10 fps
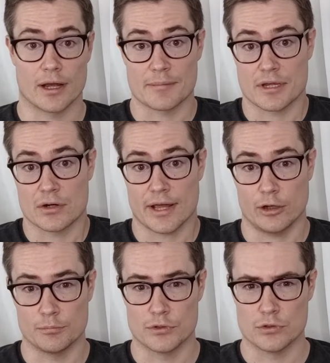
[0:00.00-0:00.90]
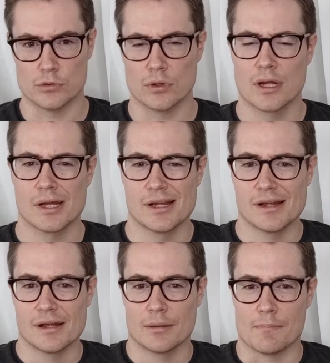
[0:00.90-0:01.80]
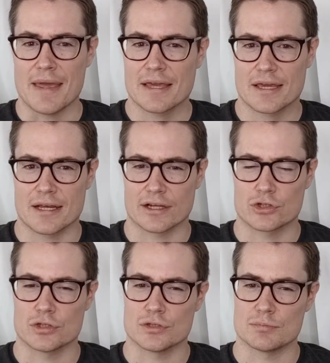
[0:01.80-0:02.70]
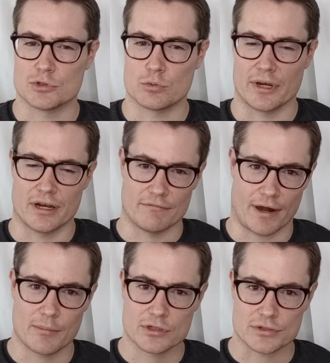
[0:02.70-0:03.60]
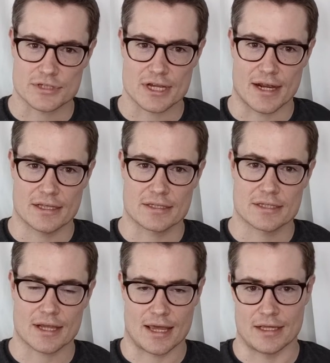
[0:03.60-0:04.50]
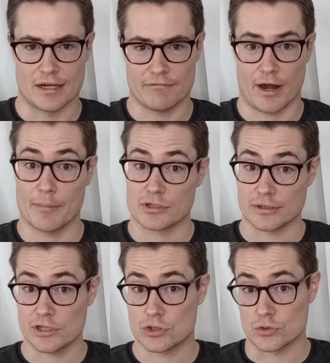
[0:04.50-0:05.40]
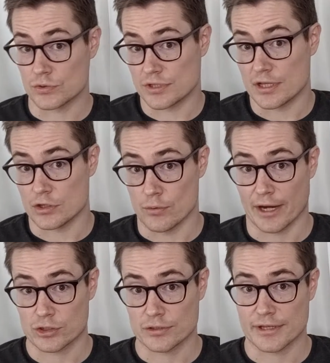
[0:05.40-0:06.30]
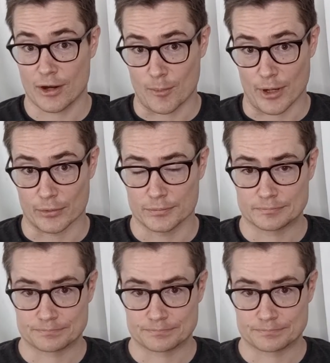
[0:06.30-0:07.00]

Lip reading: I'm here to help you make connections between environmental science and environmental issues that you actually care about.